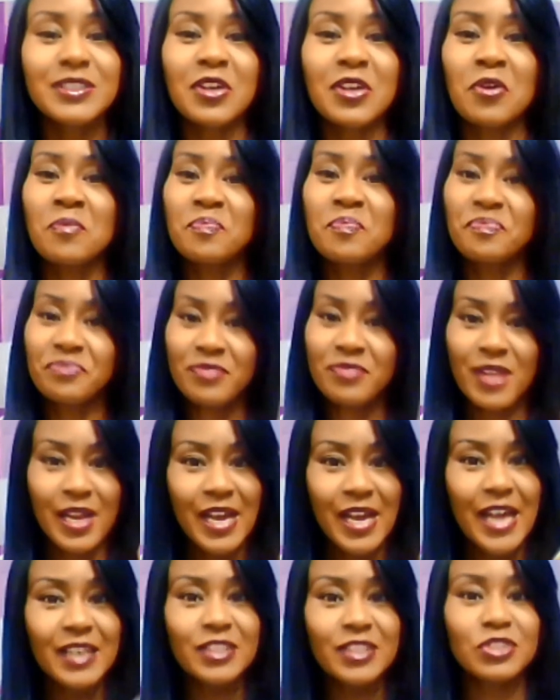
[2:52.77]
So
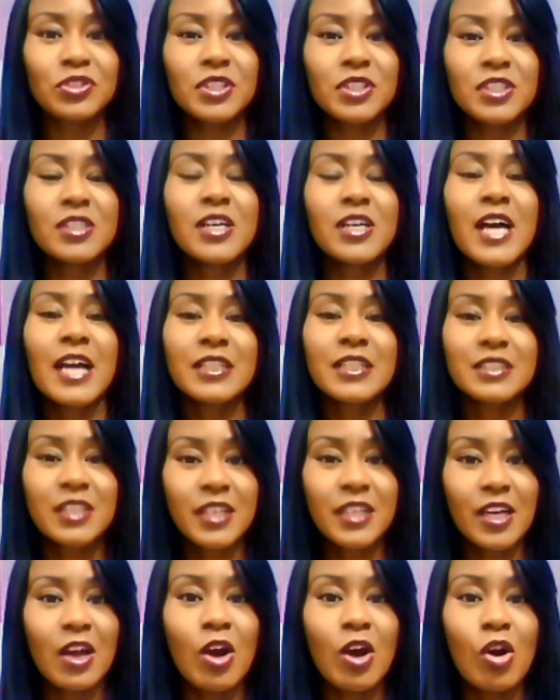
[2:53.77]
I got the drill, I
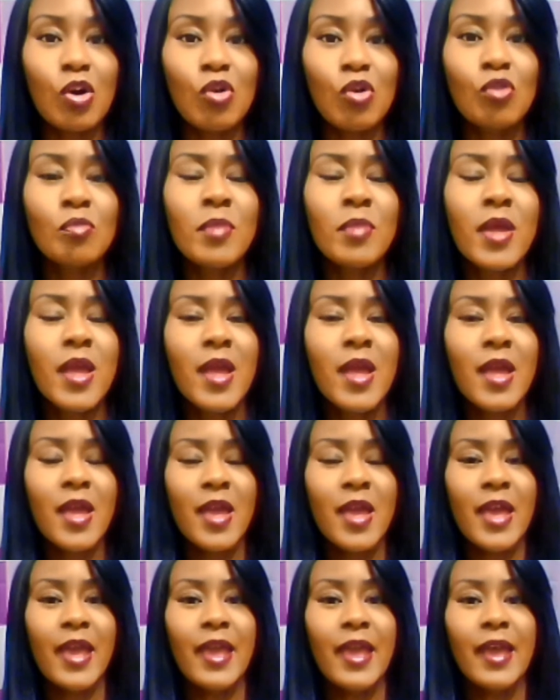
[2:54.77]
took it home,
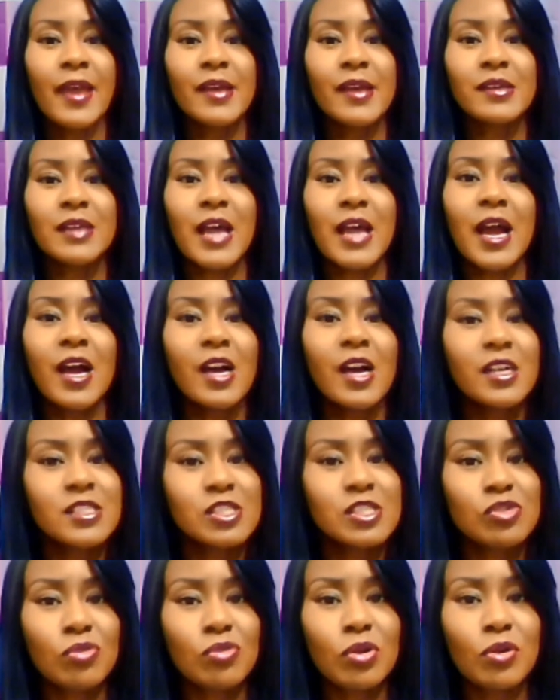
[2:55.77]
and I
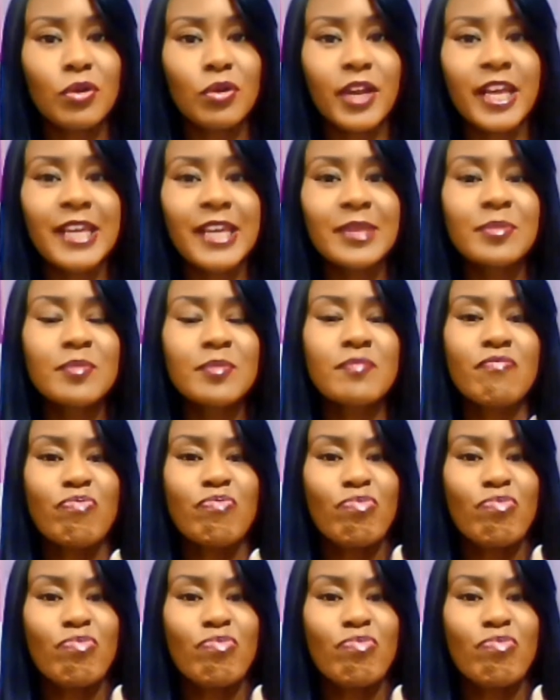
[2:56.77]
unscrewed it,